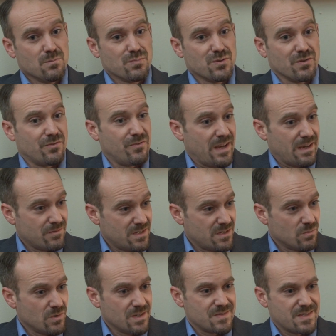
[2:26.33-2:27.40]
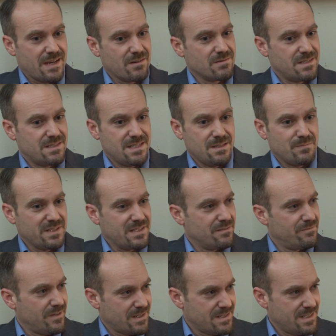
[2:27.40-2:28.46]
profound it was, how deeply
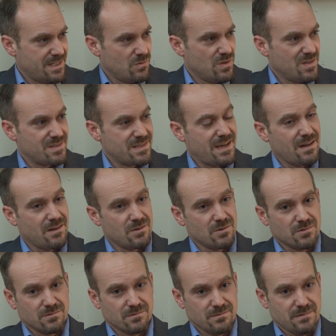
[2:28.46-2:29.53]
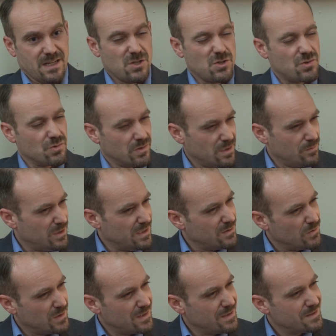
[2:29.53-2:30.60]
affecting it was, how enjoyable it
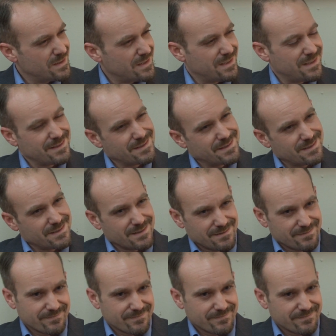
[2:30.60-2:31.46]
was, and it's,